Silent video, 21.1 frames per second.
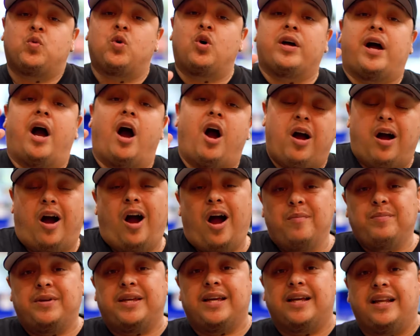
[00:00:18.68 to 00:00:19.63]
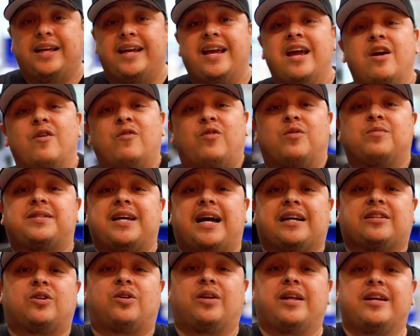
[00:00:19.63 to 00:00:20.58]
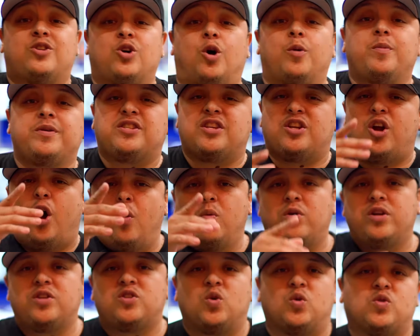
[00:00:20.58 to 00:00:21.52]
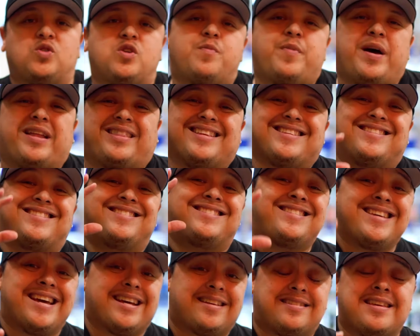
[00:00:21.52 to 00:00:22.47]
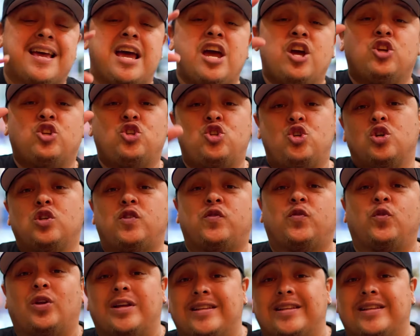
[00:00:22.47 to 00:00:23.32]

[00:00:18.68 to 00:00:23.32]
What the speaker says: Well, I'm Gilly from Tactical Edge Hobbies, and I want to talk to you about the 6 useful